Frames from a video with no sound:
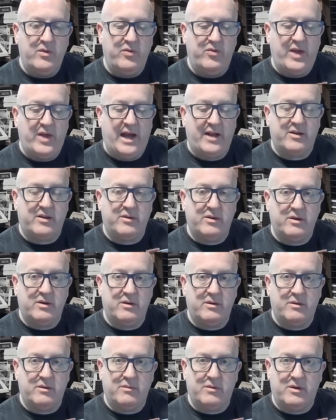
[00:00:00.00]
that
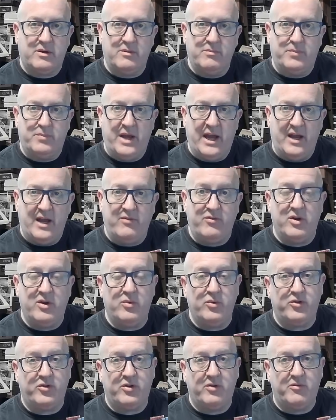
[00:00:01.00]
behavior
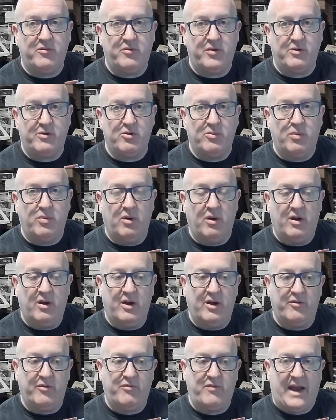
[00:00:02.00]
was configurable
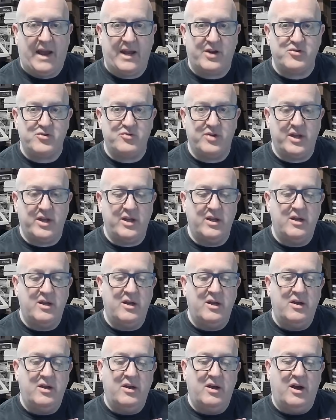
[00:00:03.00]
at factory,
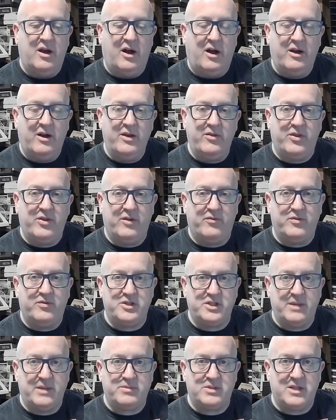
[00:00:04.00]
either for
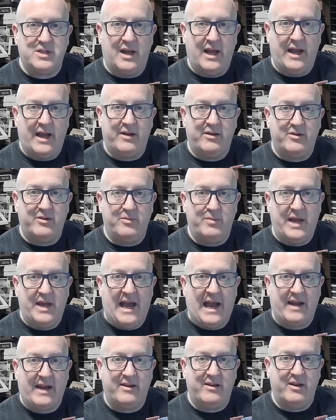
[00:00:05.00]
chip select to be
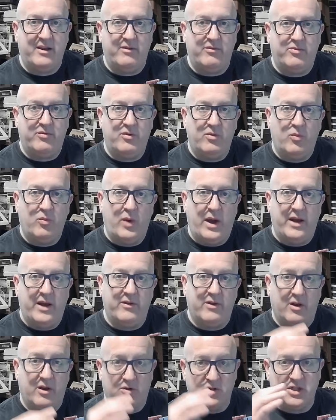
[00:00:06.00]
active when
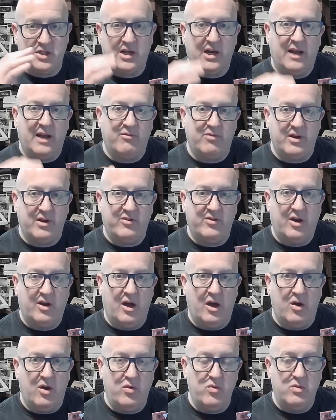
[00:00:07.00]
the logic level is
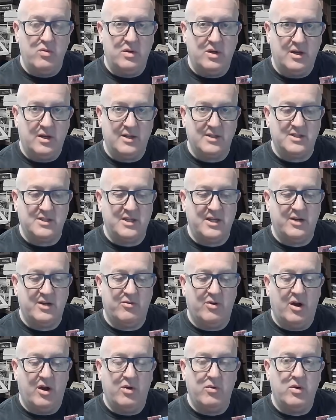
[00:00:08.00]
low, a
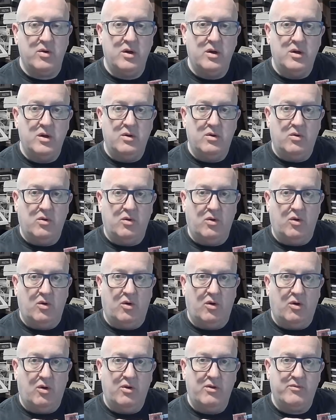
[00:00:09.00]
0,
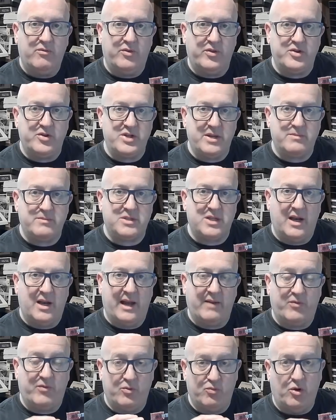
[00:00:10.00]
or for the chip
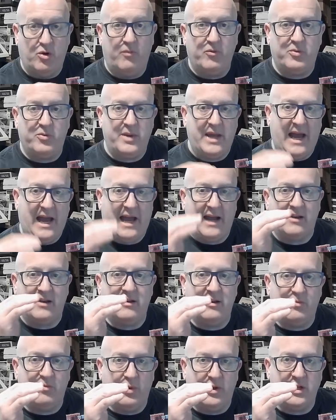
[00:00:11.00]
select the ROM to be
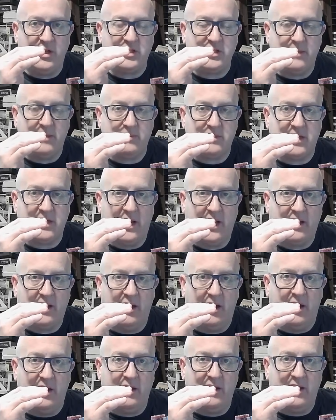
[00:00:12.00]
active when the chip select
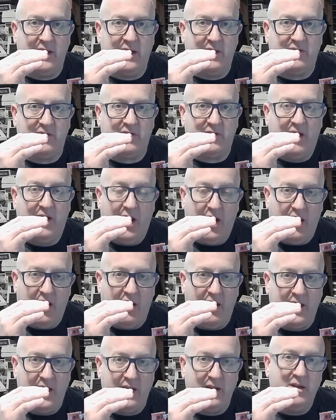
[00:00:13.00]
line is
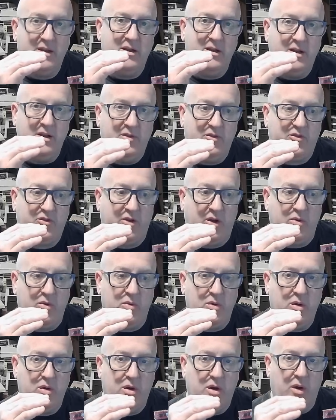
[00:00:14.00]
high,
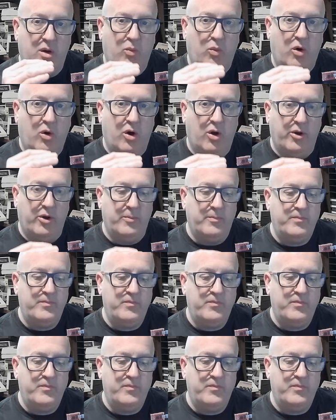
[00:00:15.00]
so a 1.